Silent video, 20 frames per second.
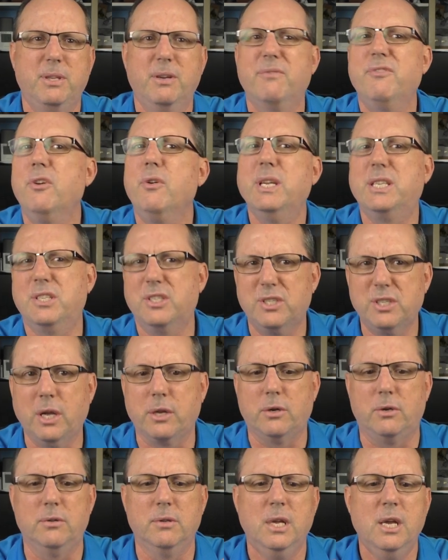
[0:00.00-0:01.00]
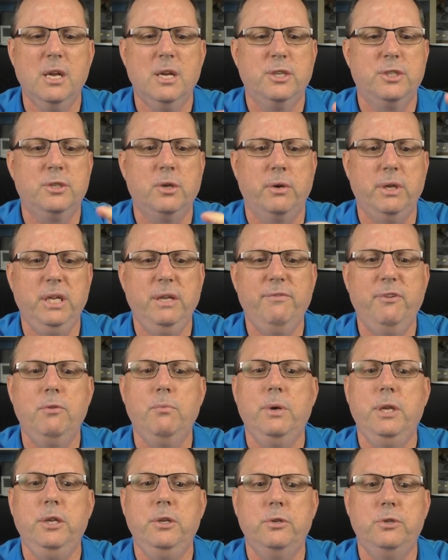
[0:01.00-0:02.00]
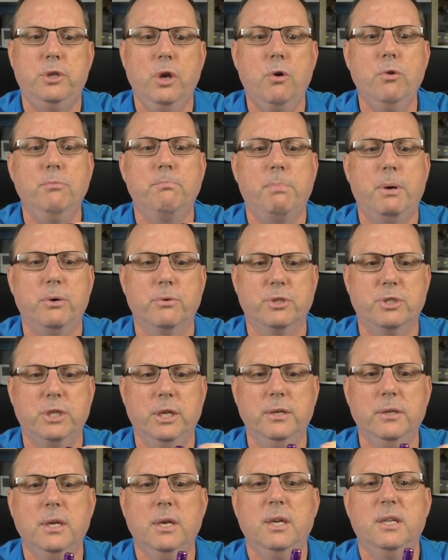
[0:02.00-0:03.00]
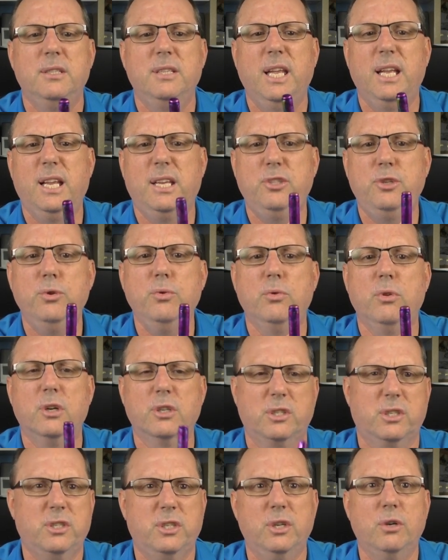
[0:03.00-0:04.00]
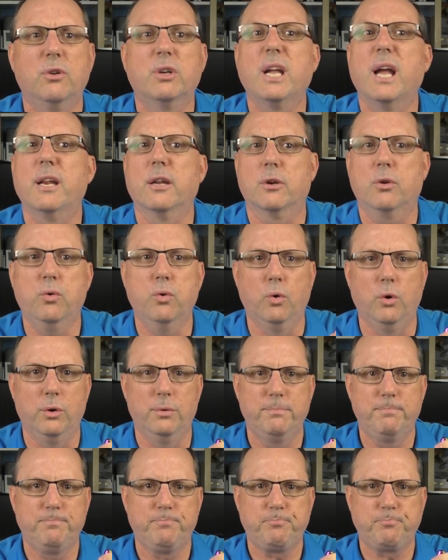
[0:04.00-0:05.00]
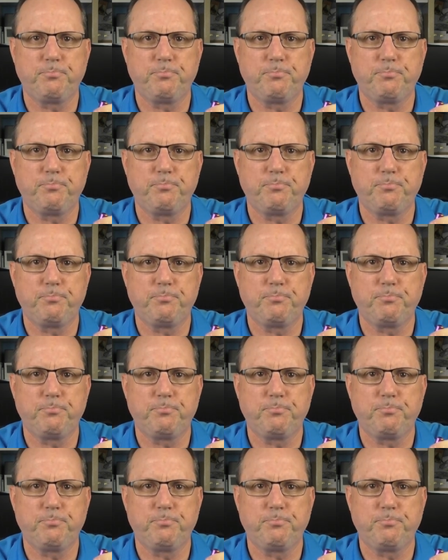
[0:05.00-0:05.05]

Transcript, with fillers: They're very subtle, so even when you don't post it, they do look still kind of cool.